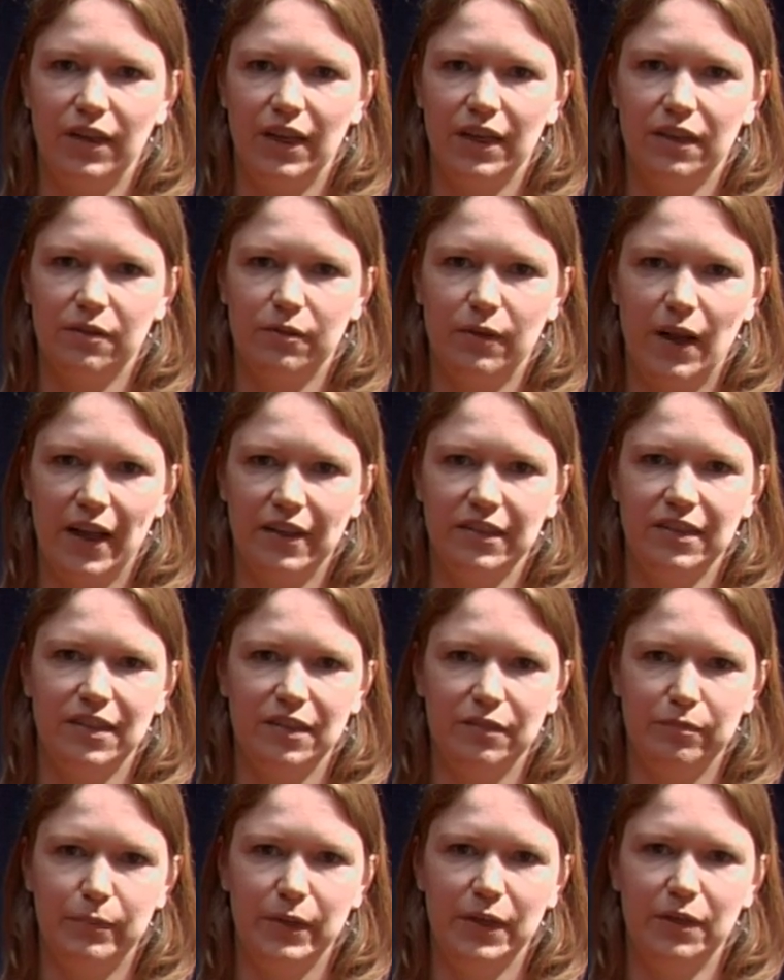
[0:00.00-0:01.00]

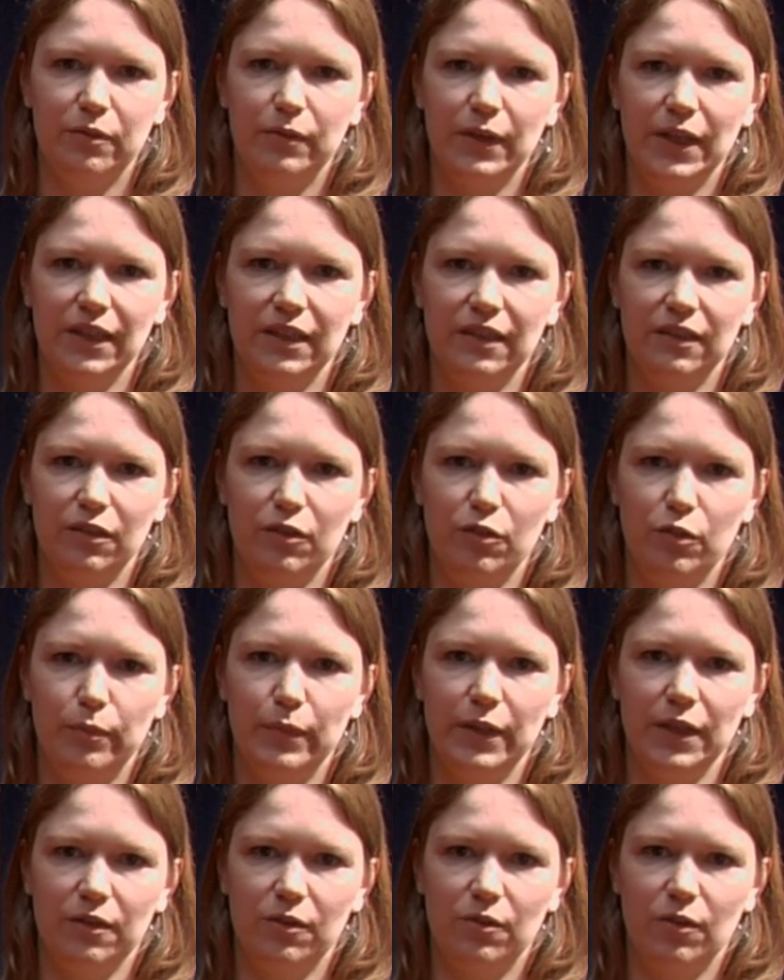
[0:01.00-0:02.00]
interaction between the
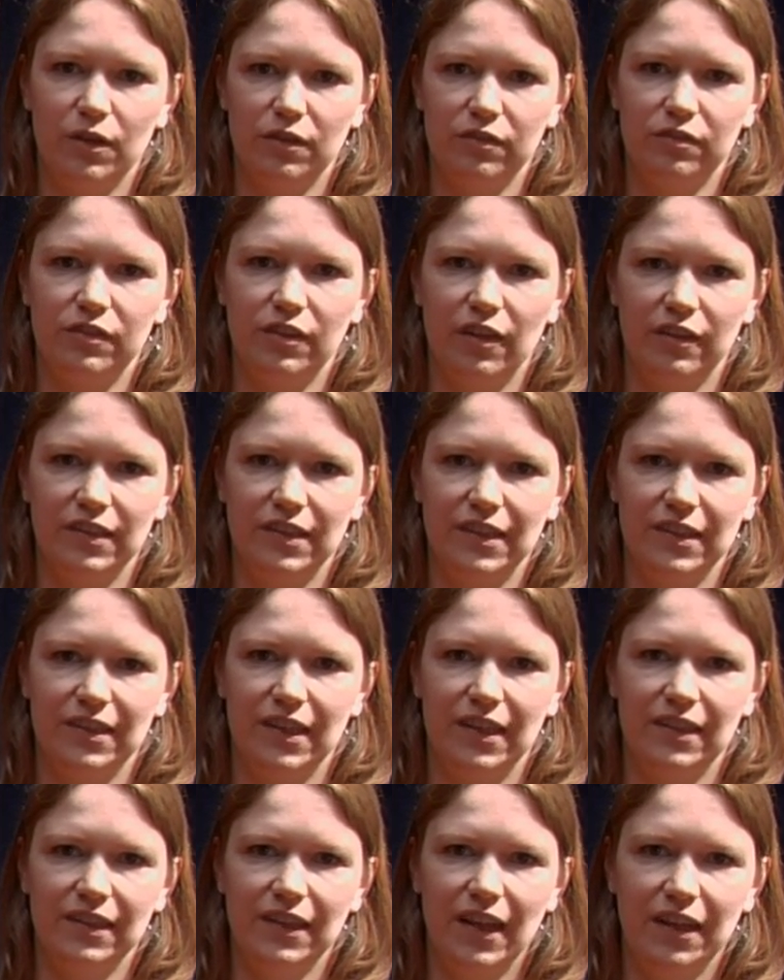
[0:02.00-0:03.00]
European Court of
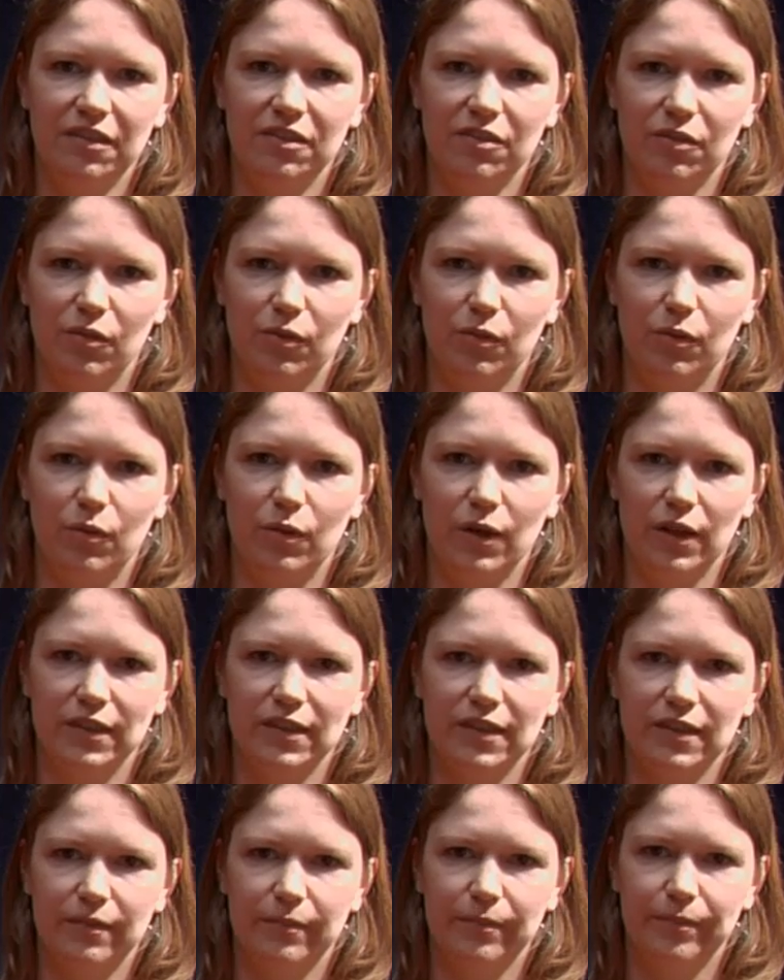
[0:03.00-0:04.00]
Justice and national courts.